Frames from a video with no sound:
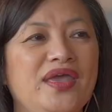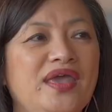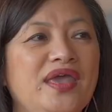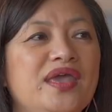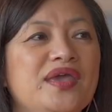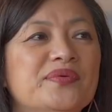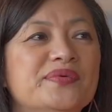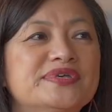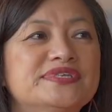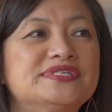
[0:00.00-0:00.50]

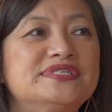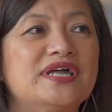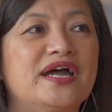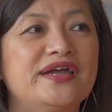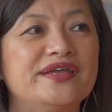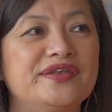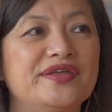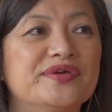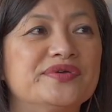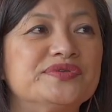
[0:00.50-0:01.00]
He was
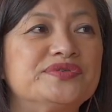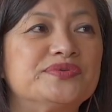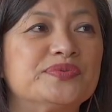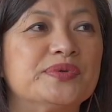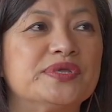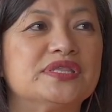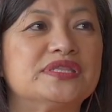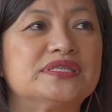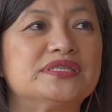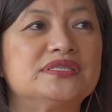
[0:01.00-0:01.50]
diagnosed
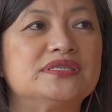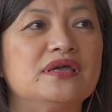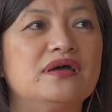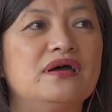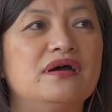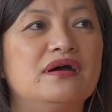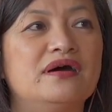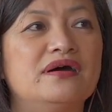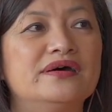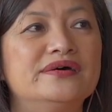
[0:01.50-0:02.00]
with
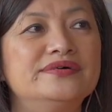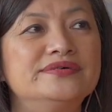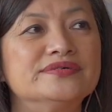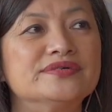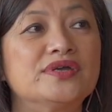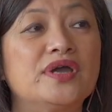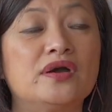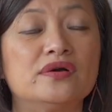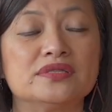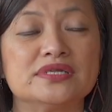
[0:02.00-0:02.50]
uh,
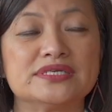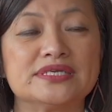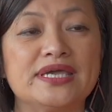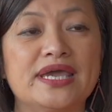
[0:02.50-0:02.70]
colon